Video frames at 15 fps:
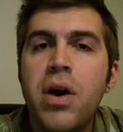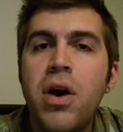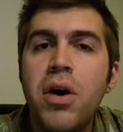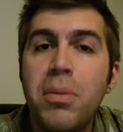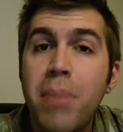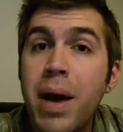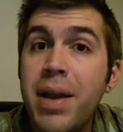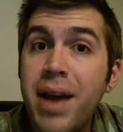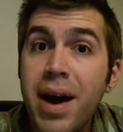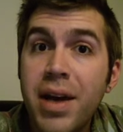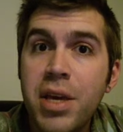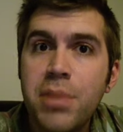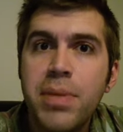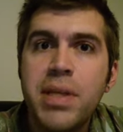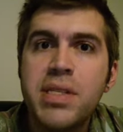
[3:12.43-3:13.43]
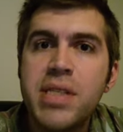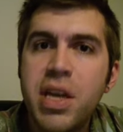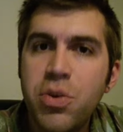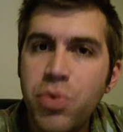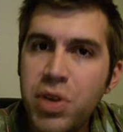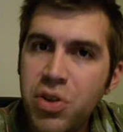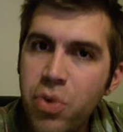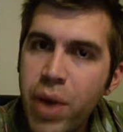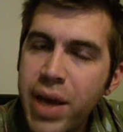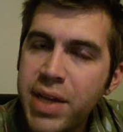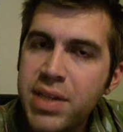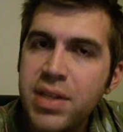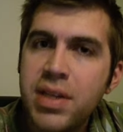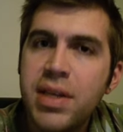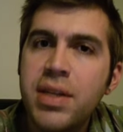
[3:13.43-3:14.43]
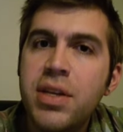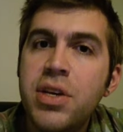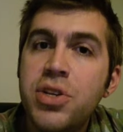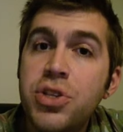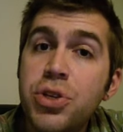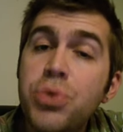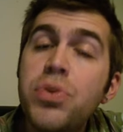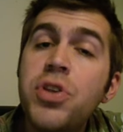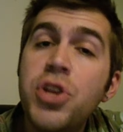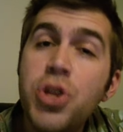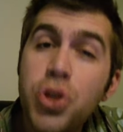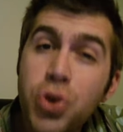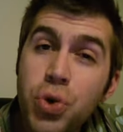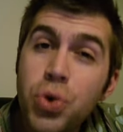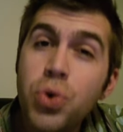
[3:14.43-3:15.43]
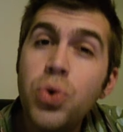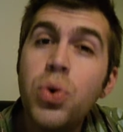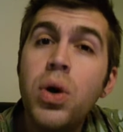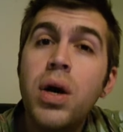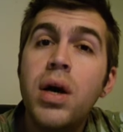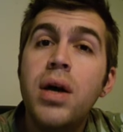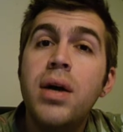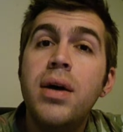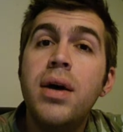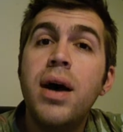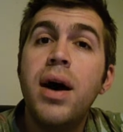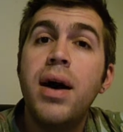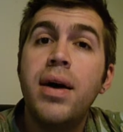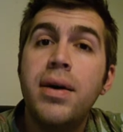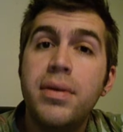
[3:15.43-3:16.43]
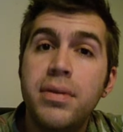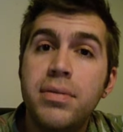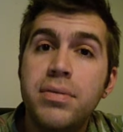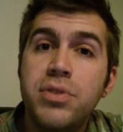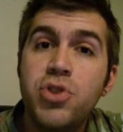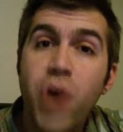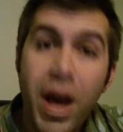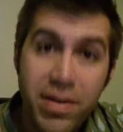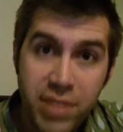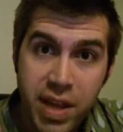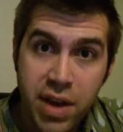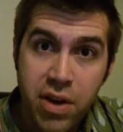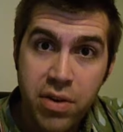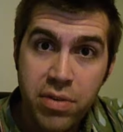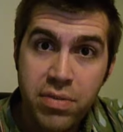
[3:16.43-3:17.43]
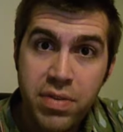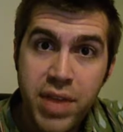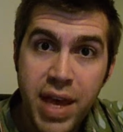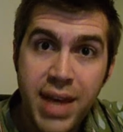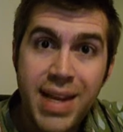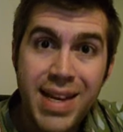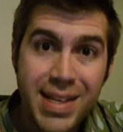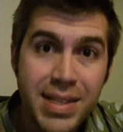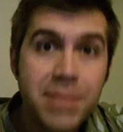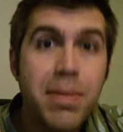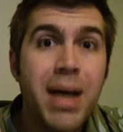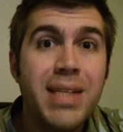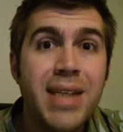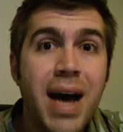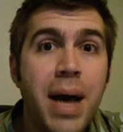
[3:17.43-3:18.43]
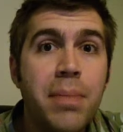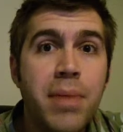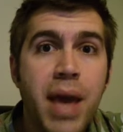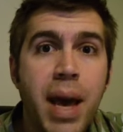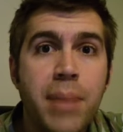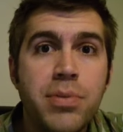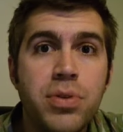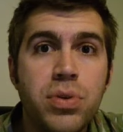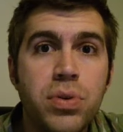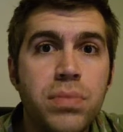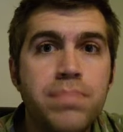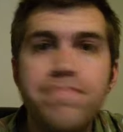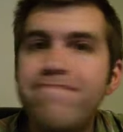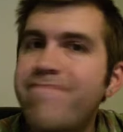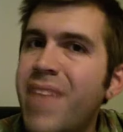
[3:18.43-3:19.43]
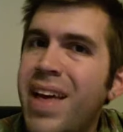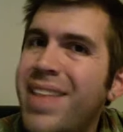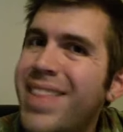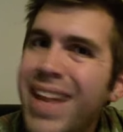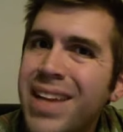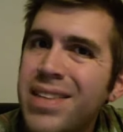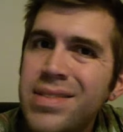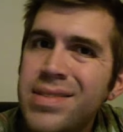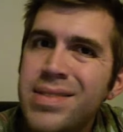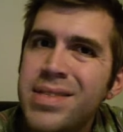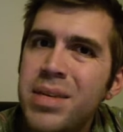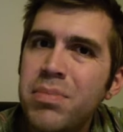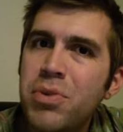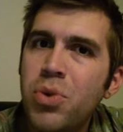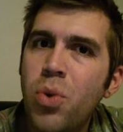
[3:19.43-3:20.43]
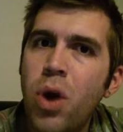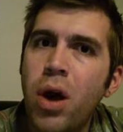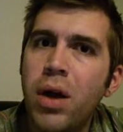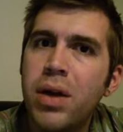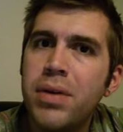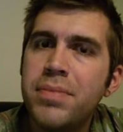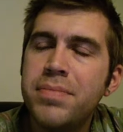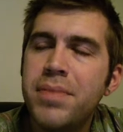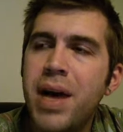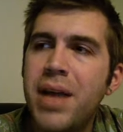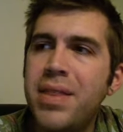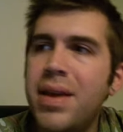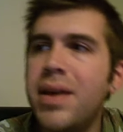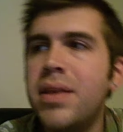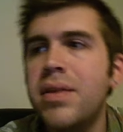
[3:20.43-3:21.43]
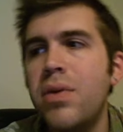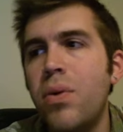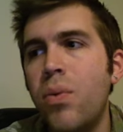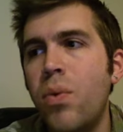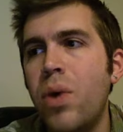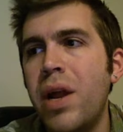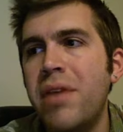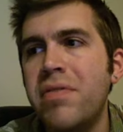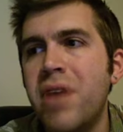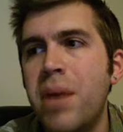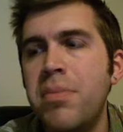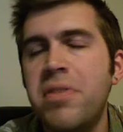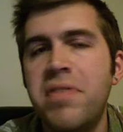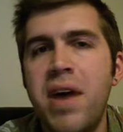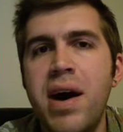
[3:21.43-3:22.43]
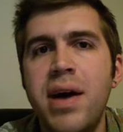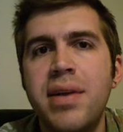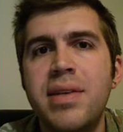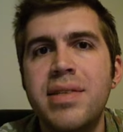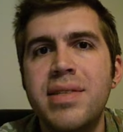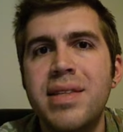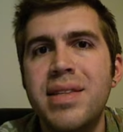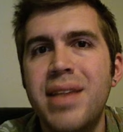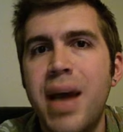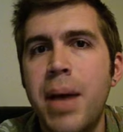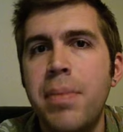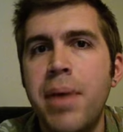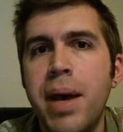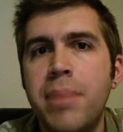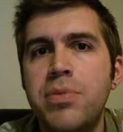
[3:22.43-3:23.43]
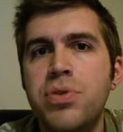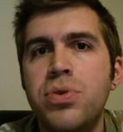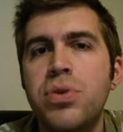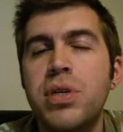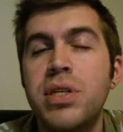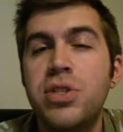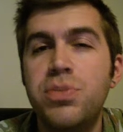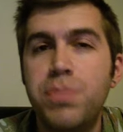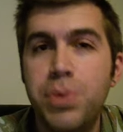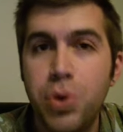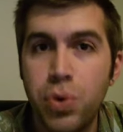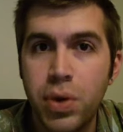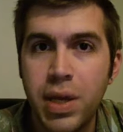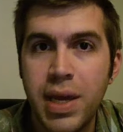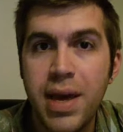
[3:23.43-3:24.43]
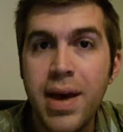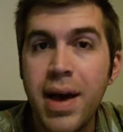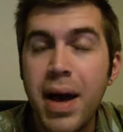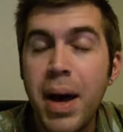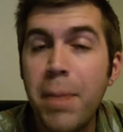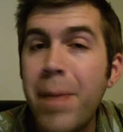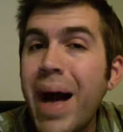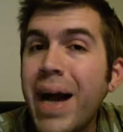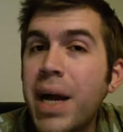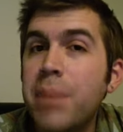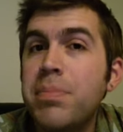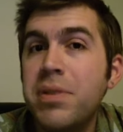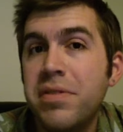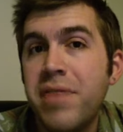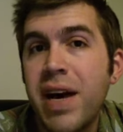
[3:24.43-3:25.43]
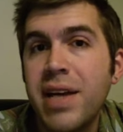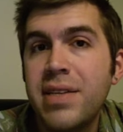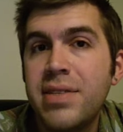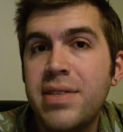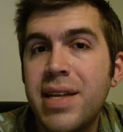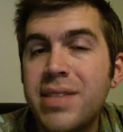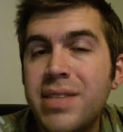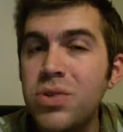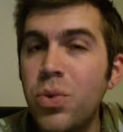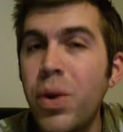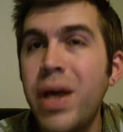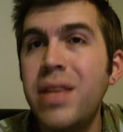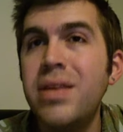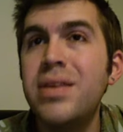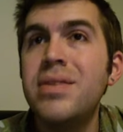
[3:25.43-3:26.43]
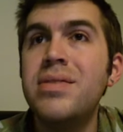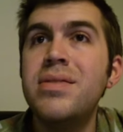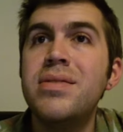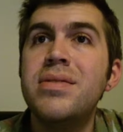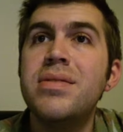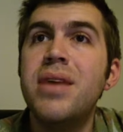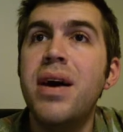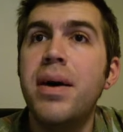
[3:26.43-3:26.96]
my Documents and redirected it to the new drive letter that is my time capsule. That doesn't seem to work. I think what I've come to find is that the time capsule is purely a backup device. That's the way that it's